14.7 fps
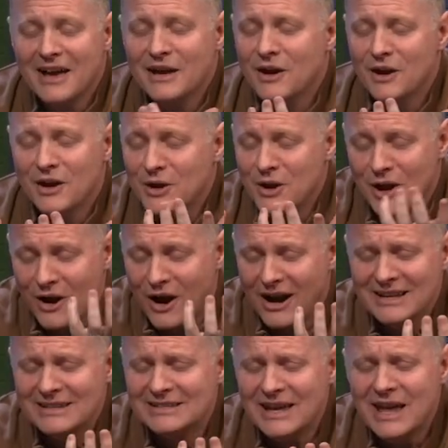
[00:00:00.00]
in, in, in our
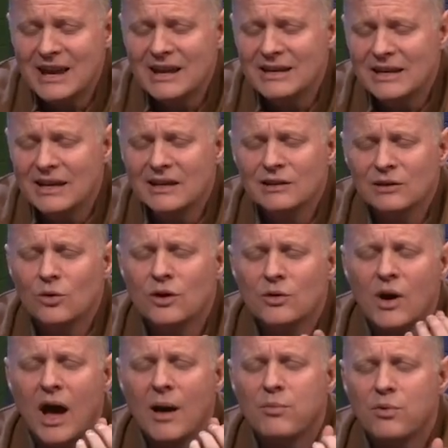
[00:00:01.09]
identity? And Lord,
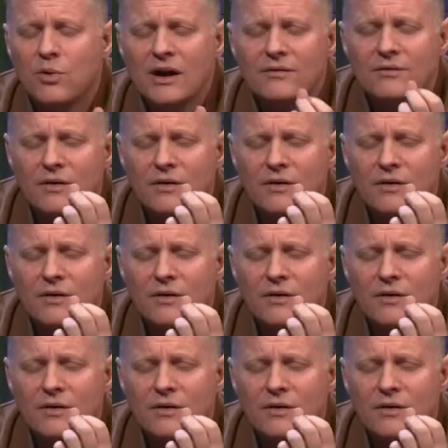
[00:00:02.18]
I pray for